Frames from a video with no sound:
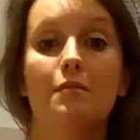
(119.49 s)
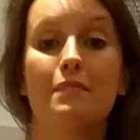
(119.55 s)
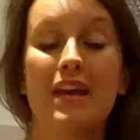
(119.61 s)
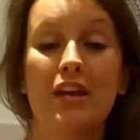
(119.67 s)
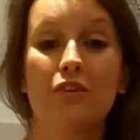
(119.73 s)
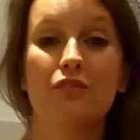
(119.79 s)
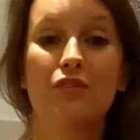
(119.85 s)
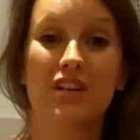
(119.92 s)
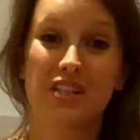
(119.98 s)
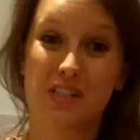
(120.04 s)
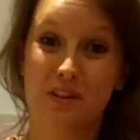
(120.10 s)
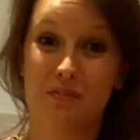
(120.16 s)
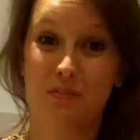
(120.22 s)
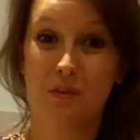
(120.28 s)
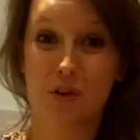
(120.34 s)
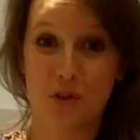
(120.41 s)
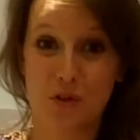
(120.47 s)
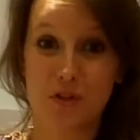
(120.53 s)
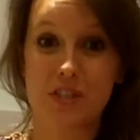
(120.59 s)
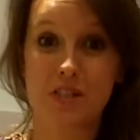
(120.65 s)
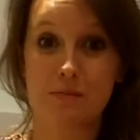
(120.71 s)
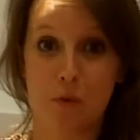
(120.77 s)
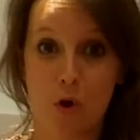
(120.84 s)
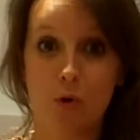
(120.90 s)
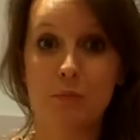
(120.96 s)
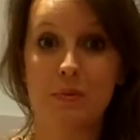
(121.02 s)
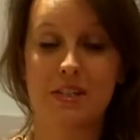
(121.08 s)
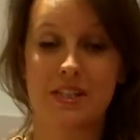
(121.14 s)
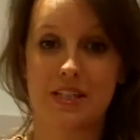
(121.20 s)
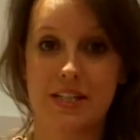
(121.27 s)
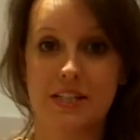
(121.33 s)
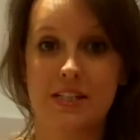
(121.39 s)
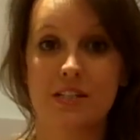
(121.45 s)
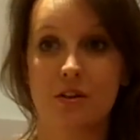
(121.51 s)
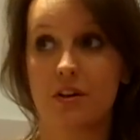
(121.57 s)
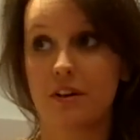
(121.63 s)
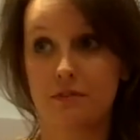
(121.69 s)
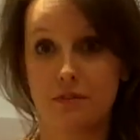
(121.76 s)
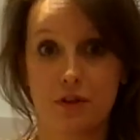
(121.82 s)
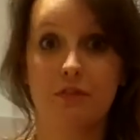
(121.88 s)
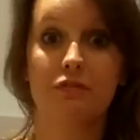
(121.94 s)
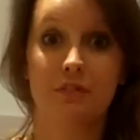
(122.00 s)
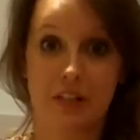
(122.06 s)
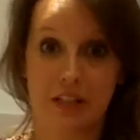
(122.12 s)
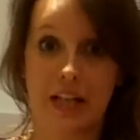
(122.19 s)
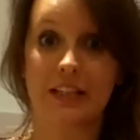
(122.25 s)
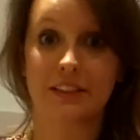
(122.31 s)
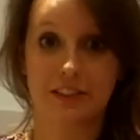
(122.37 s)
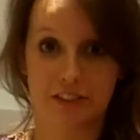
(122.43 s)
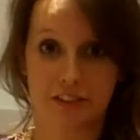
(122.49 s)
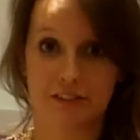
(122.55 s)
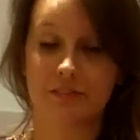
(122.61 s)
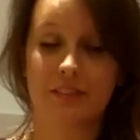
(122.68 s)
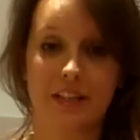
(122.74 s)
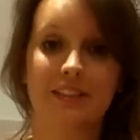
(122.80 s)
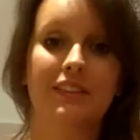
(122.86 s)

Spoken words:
The main risk for your small business, or if you're a freelancer,